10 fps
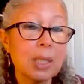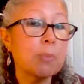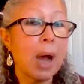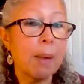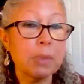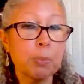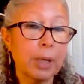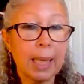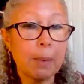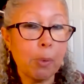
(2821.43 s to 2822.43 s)
mom's
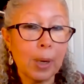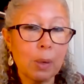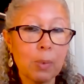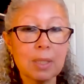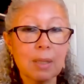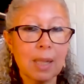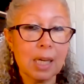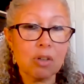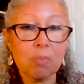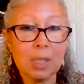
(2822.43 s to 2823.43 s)
breaking point, what's the
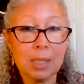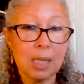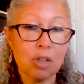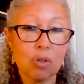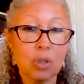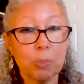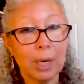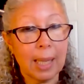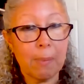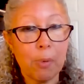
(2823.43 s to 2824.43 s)
classroom teacher's
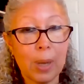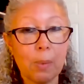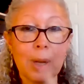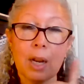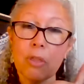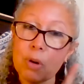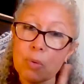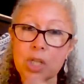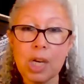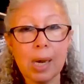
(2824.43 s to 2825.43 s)
breaking point. When I throw
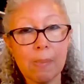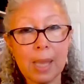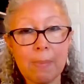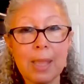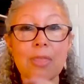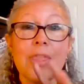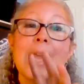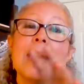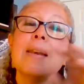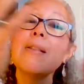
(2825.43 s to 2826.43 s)
a chair, maybe
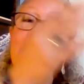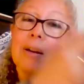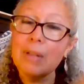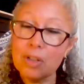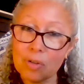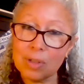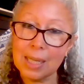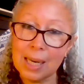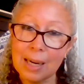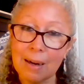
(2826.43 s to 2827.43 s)
then they'll
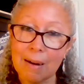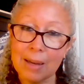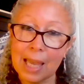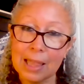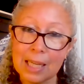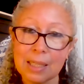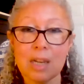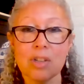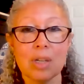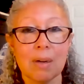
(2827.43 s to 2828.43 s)
intercede and I'll get the
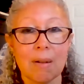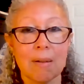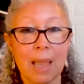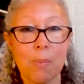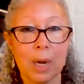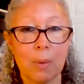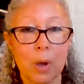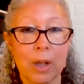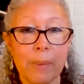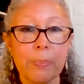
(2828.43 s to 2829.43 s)
attention and I'll get what I
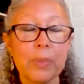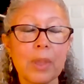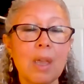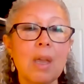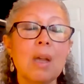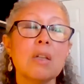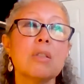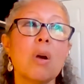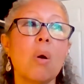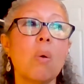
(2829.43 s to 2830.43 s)
want.
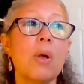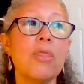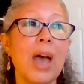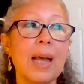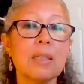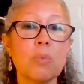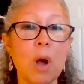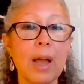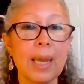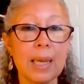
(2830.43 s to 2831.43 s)
So that's
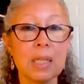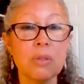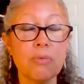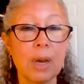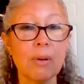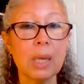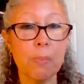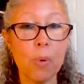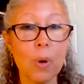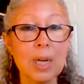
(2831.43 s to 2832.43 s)
why it's very
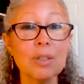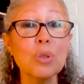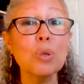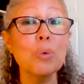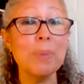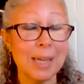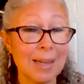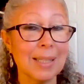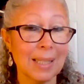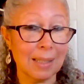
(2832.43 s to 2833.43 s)
important to be
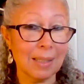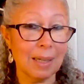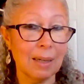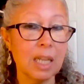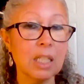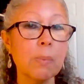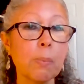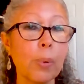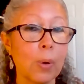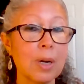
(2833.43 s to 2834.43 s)
consistent. It's
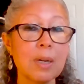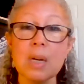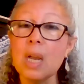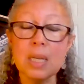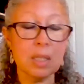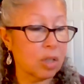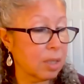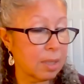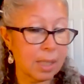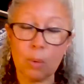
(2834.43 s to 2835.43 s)
important to
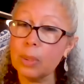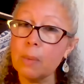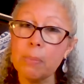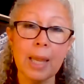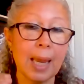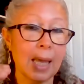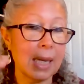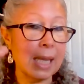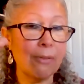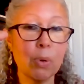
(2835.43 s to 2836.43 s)
stick with the plan
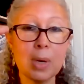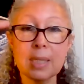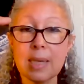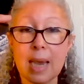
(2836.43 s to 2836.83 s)
even when it's